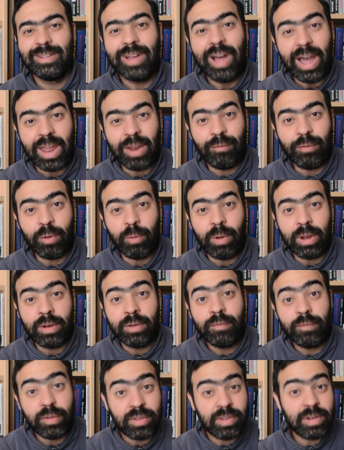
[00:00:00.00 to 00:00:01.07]
Hi everyone,
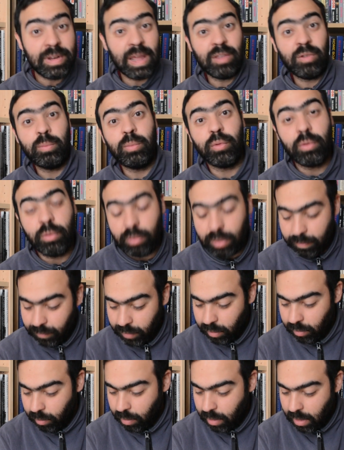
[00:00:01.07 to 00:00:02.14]
for today's book
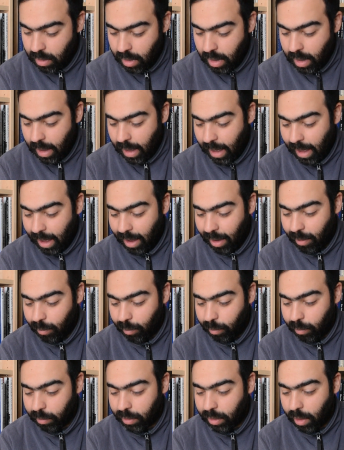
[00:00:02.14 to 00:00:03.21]
review uh,
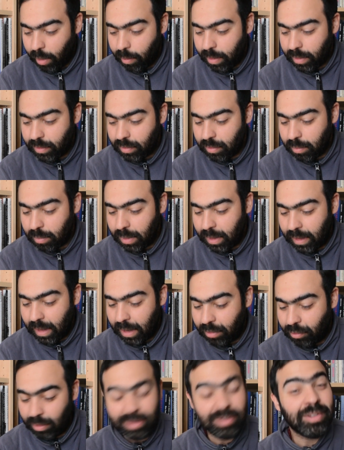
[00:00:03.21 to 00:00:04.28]
we're going to be
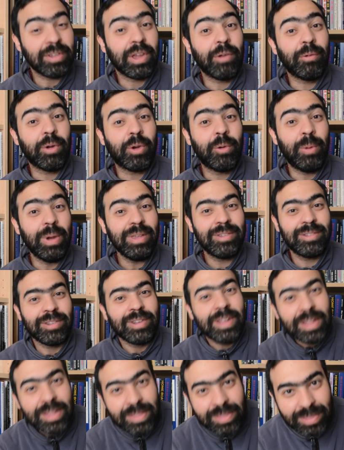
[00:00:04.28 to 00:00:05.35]
addressing a request,
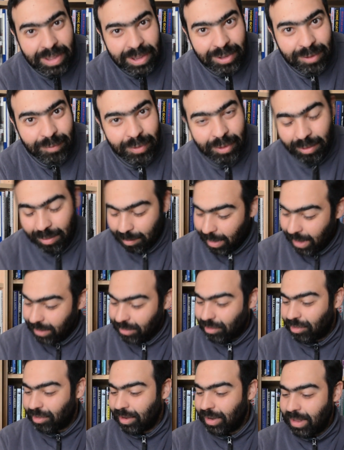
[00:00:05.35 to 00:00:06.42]
thank you very
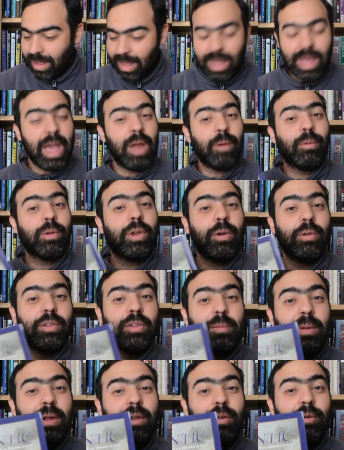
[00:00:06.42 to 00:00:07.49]
much, and we're going to
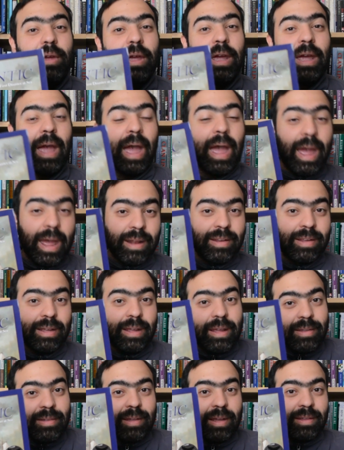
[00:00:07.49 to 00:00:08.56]
be looking at
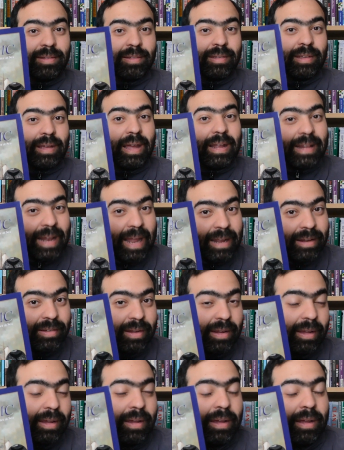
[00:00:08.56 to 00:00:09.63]
SS
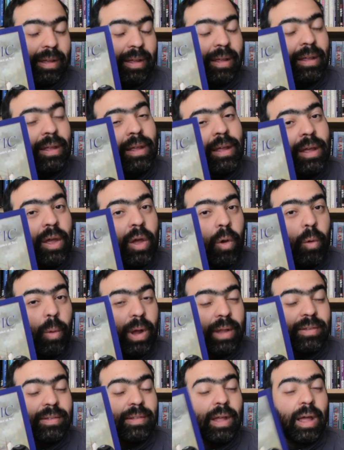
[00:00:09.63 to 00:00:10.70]
Atlantic,
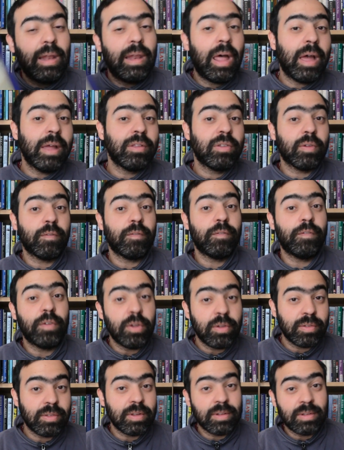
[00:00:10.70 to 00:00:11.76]
White Star Line's
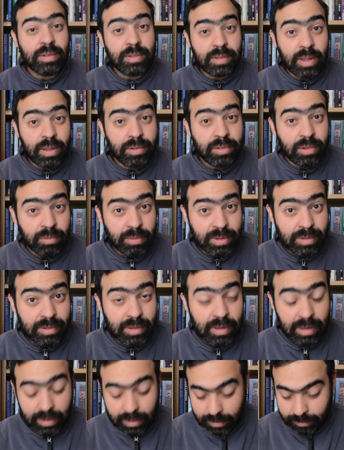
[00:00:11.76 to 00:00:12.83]
first disaster at
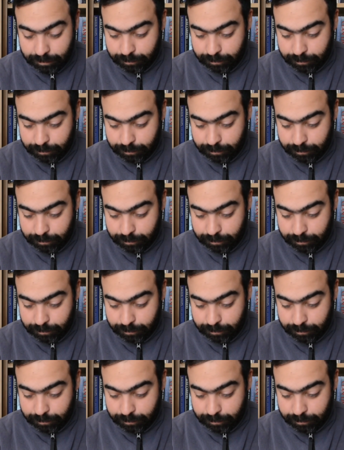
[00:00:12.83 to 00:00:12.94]
sea.